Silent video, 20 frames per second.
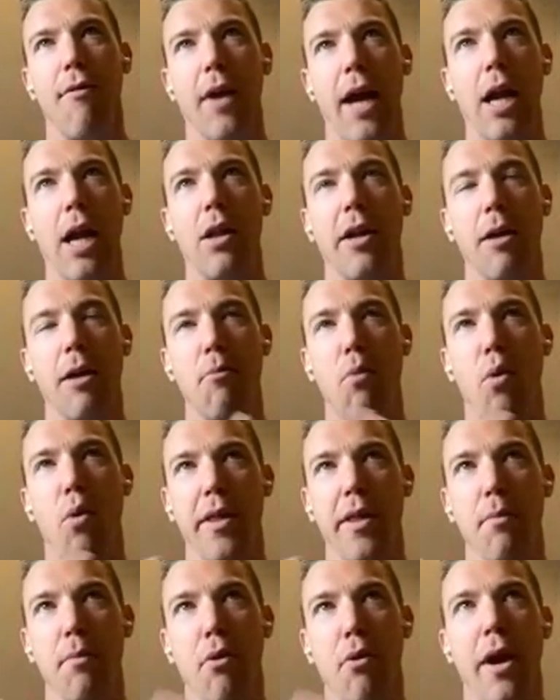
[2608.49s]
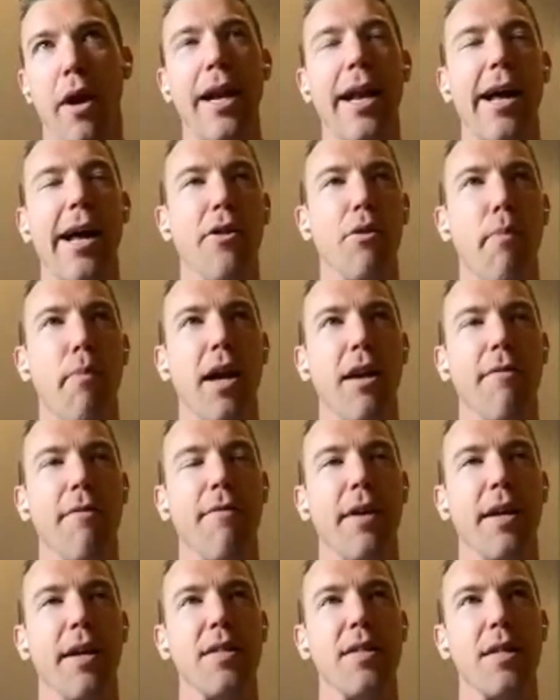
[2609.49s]
if you're kind of looking more at the brain health
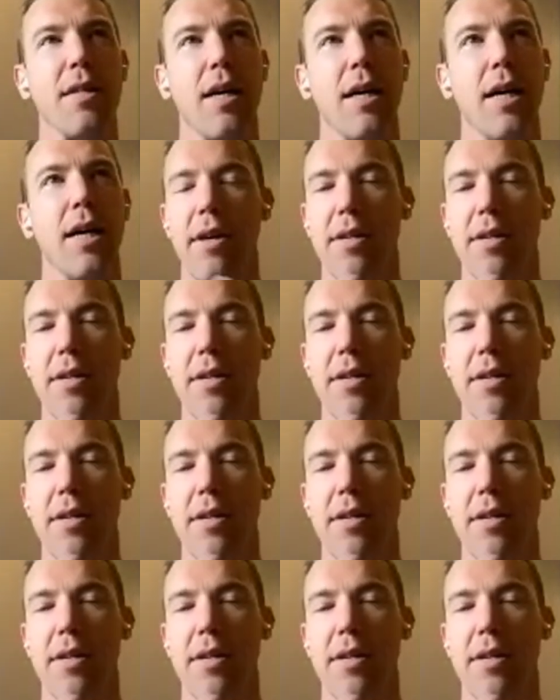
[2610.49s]
benefits,